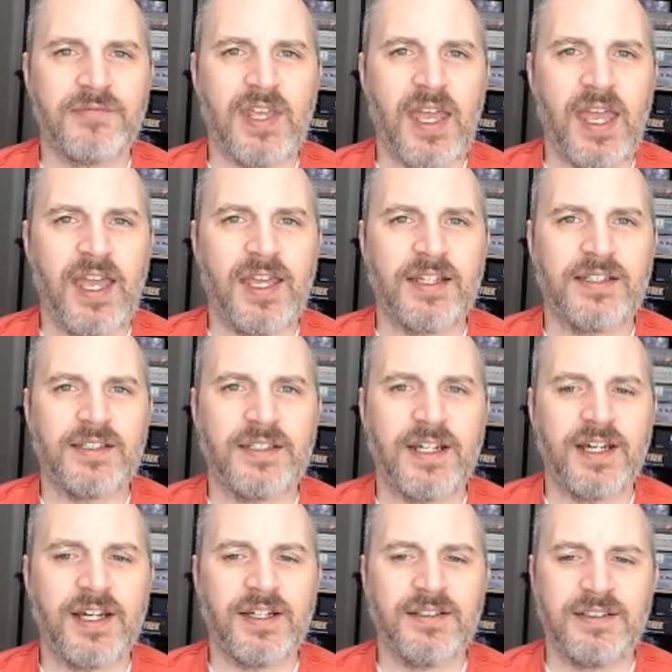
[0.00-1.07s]
And,
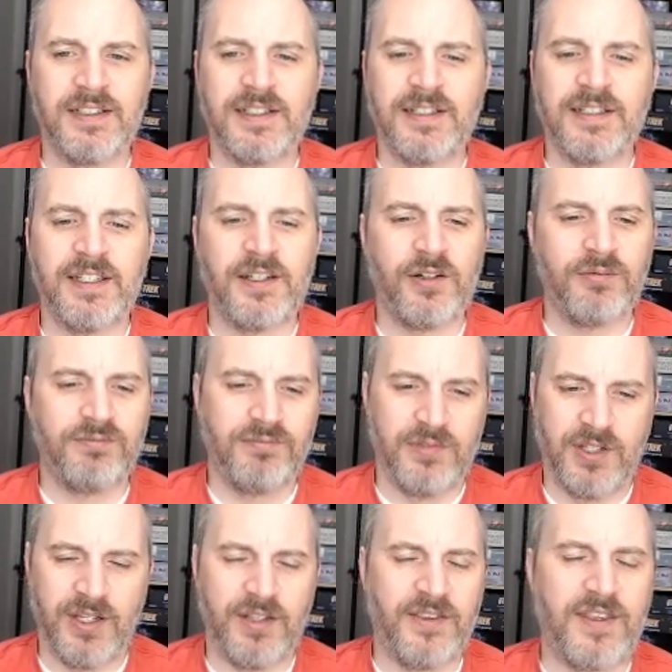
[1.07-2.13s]
you know,
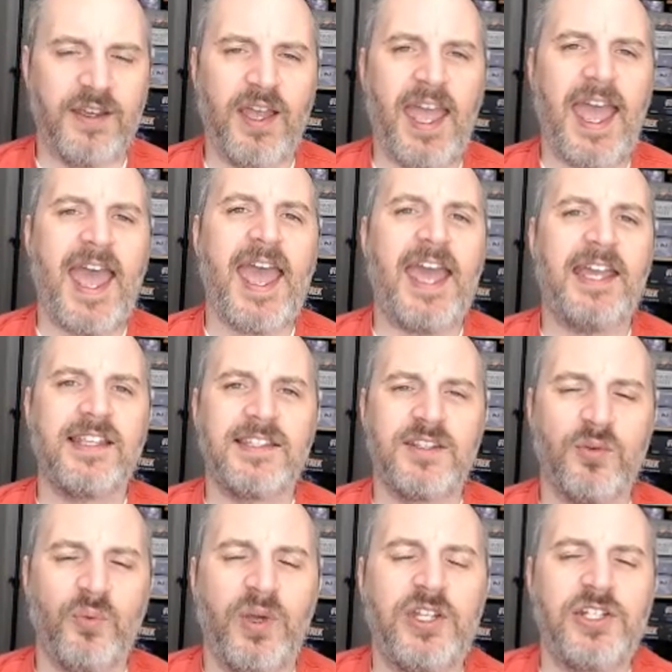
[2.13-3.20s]
the hags,
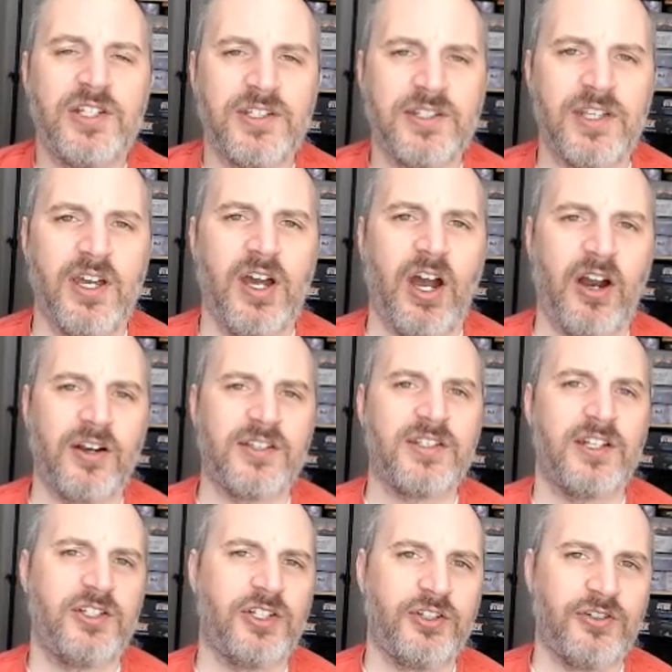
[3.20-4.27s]
the witches are
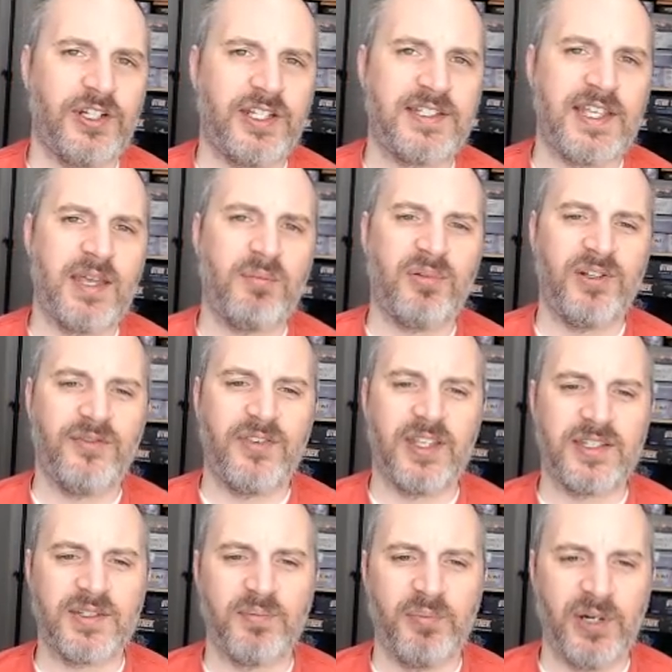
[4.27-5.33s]
such a good example of
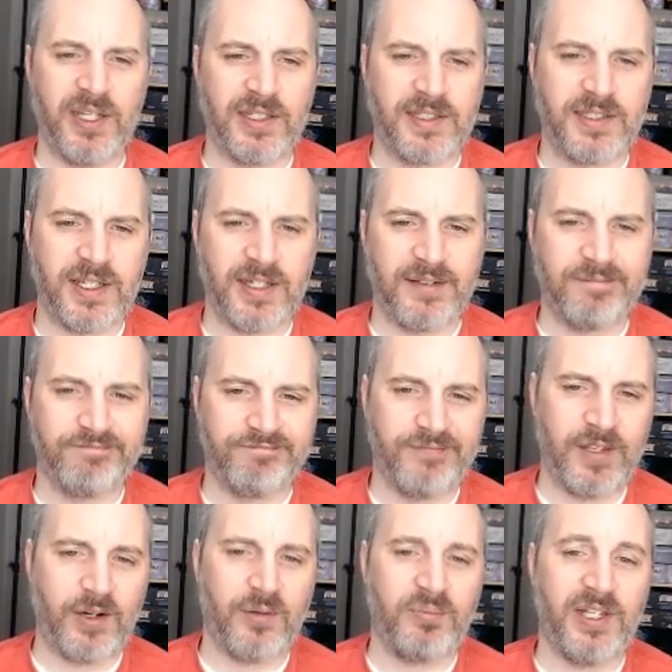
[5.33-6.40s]
this, but
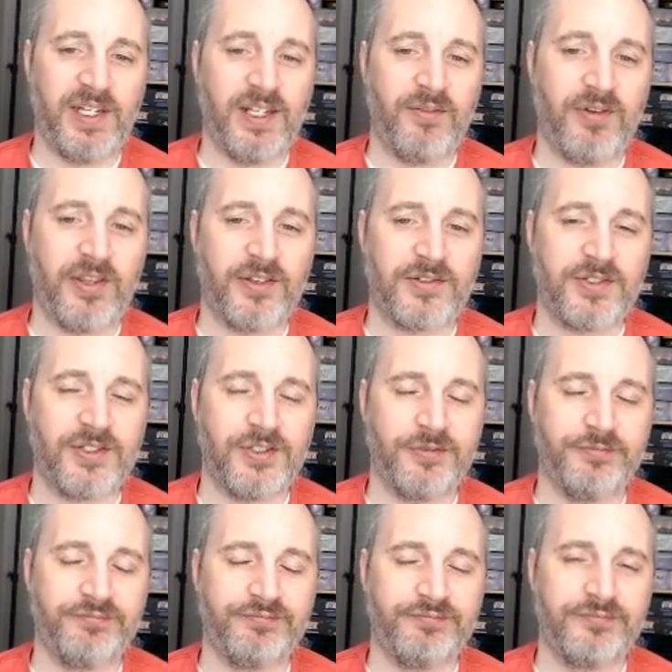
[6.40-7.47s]
there are plenty of others too.
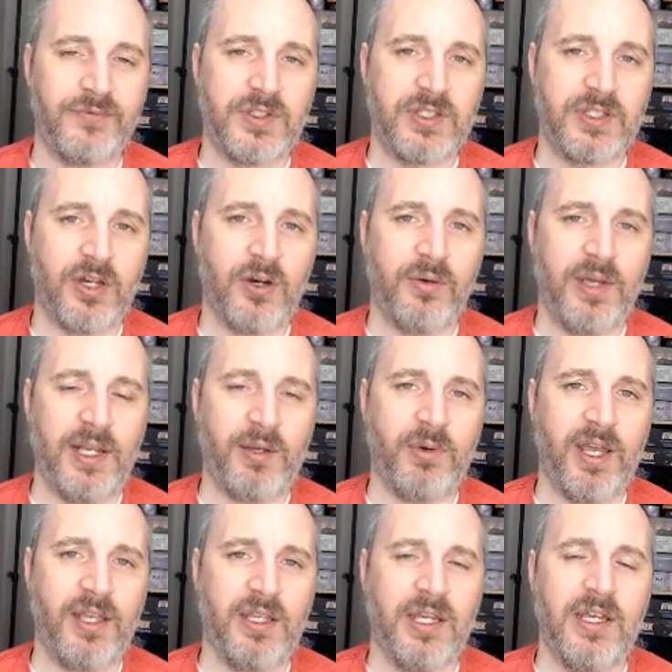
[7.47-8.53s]
So
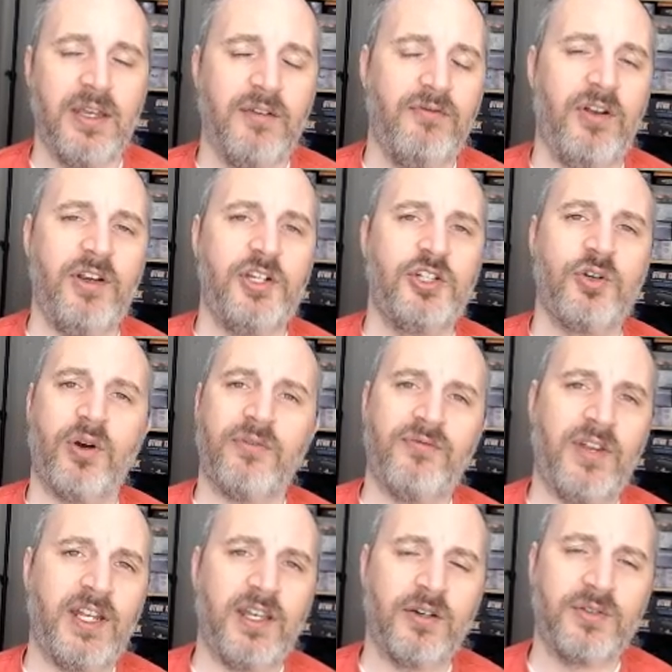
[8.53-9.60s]
anyway, very short
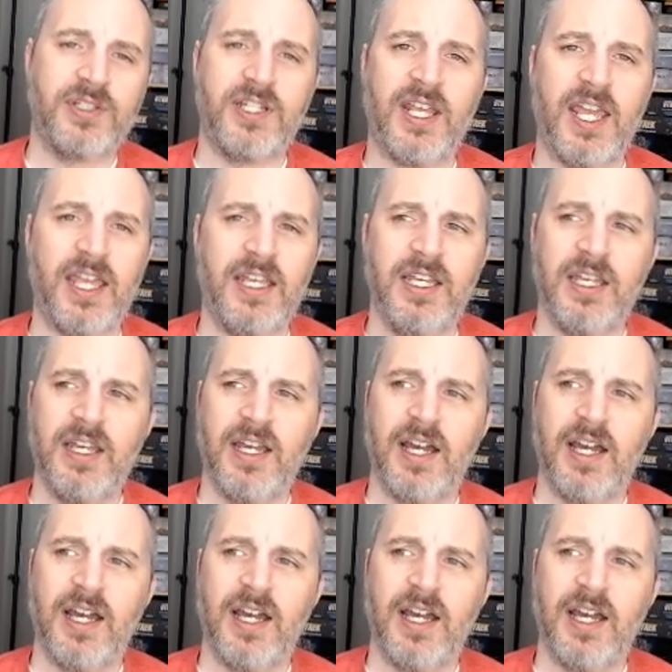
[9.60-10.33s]
video today.